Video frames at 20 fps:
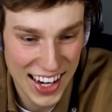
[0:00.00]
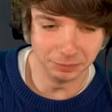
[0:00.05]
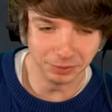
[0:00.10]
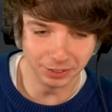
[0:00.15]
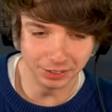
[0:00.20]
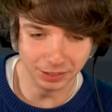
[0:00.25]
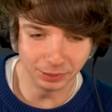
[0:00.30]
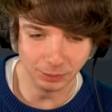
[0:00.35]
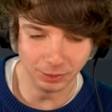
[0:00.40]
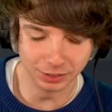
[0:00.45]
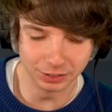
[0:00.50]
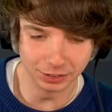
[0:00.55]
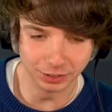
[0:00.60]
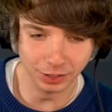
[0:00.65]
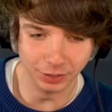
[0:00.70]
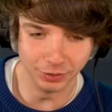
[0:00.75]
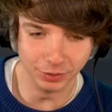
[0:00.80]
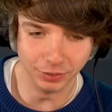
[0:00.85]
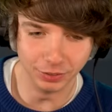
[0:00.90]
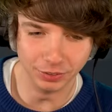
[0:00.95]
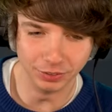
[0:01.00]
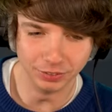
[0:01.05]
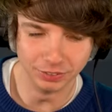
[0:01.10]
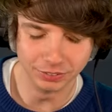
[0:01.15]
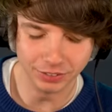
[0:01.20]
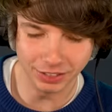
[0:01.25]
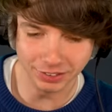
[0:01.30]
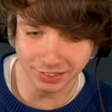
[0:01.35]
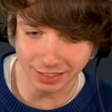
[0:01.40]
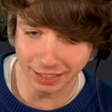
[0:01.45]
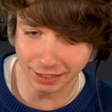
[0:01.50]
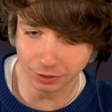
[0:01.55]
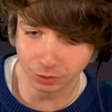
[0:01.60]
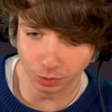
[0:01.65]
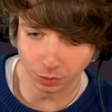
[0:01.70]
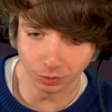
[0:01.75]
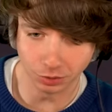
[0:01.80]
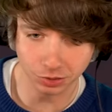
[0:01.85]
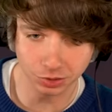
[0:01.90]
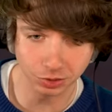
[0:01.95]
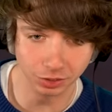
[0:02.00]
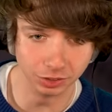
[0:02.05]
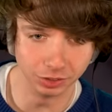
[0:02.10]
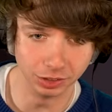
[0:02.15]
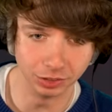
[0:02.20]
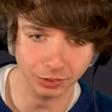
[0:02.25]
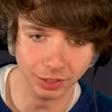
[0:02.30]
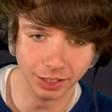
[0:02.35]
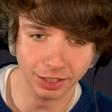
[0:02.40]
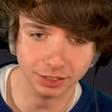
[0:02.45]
Wait, what are they working on though? That's the headquarters, clearly,